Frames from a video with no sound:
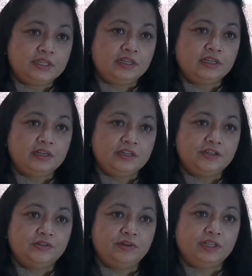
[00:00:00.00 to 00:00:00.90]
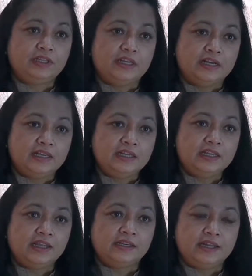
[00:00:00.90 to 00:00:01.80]
particularly during the
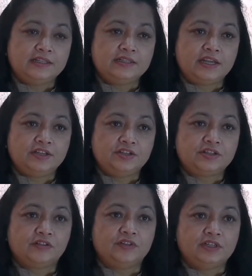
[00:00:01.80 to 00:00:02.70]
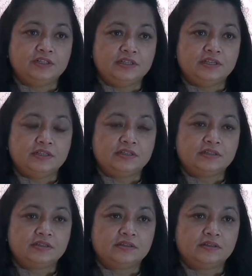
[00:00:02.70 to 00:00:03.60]
early and late stages of the
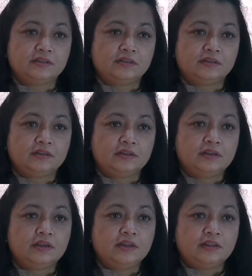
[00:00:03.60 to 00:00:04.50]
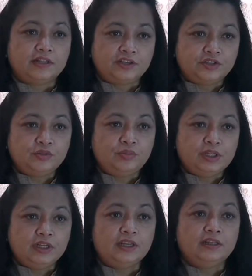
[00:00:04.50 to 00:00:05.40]
disease. There
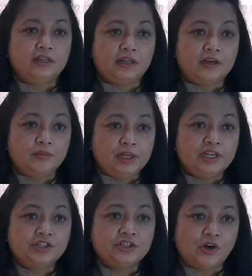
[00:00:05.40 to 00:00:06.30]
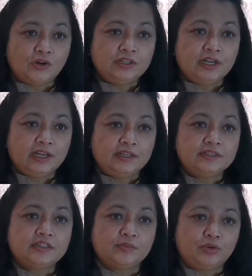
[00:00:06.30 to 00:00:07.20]
should be a Malaysian
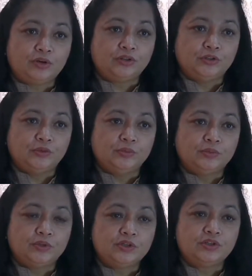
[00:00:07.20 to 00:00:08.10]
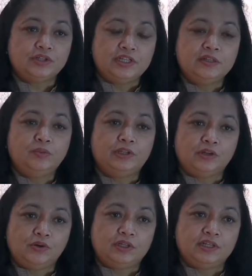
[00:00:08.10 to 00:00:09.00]
online support group to deal
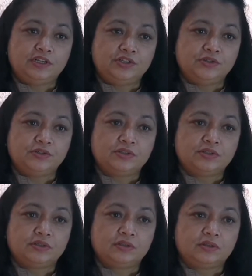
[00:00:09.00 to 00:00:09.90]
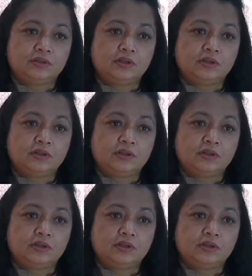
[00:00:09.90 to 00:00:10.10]
with local issues.